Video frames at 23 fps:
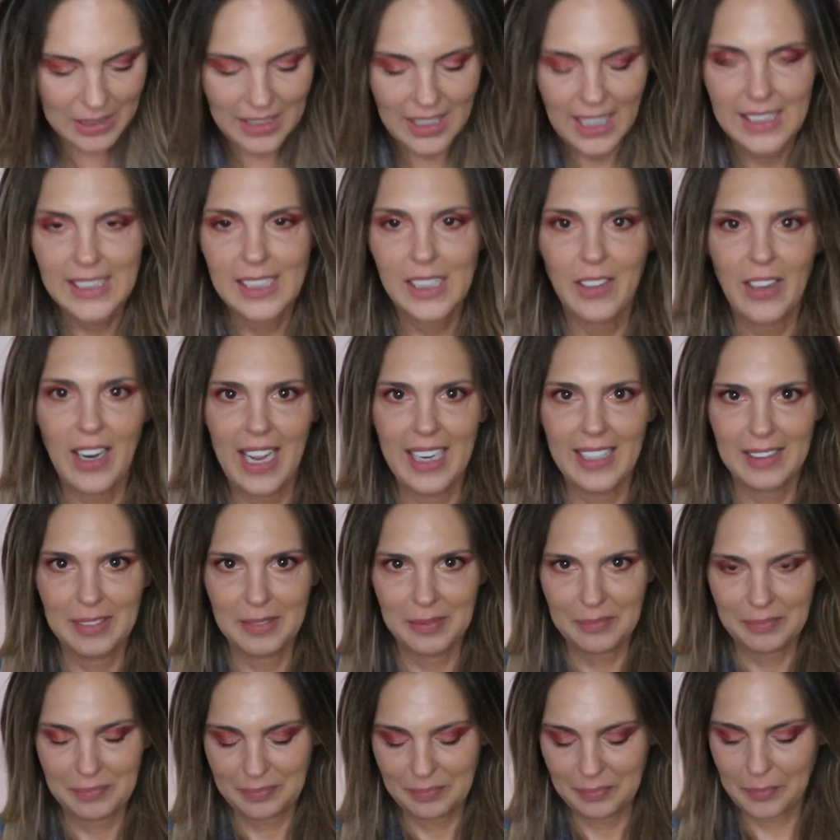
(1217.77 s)
That's all right.
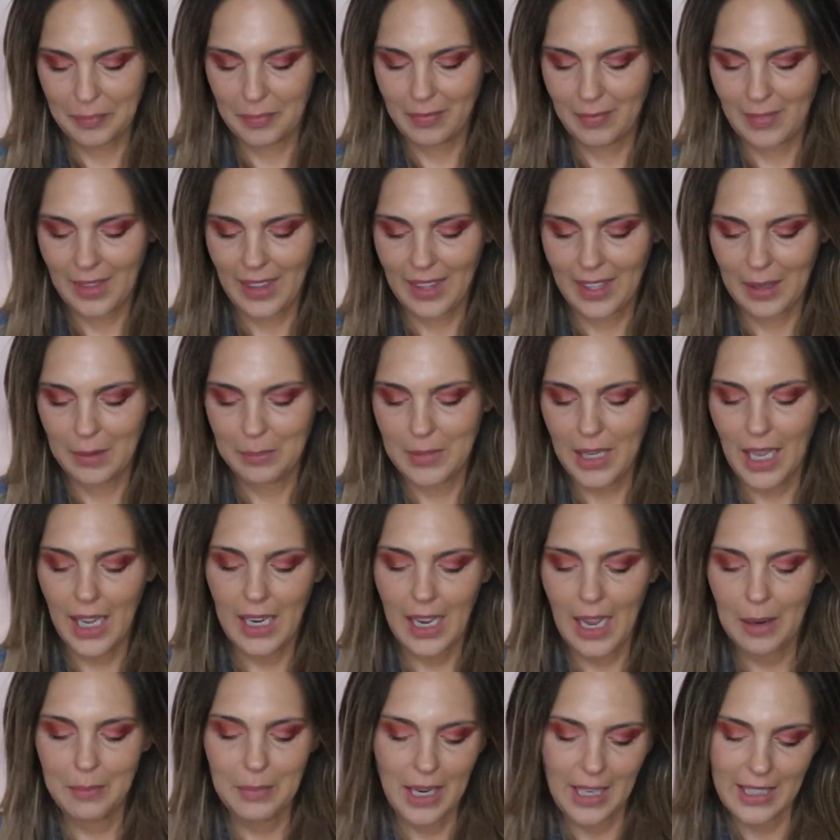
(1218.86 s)

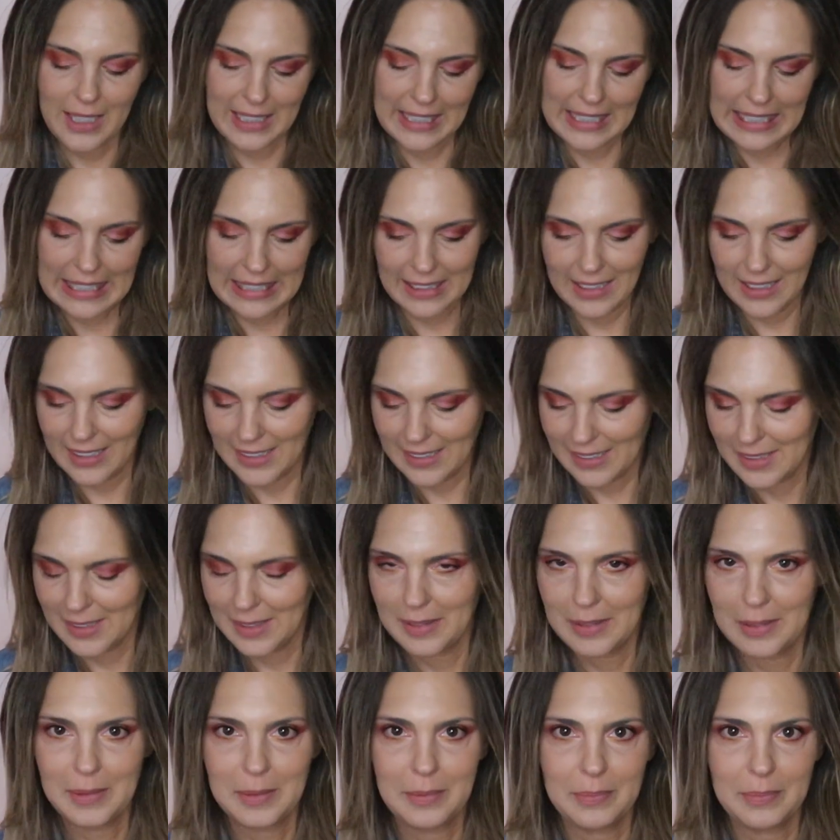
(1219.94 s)
I'm not gonna eat this.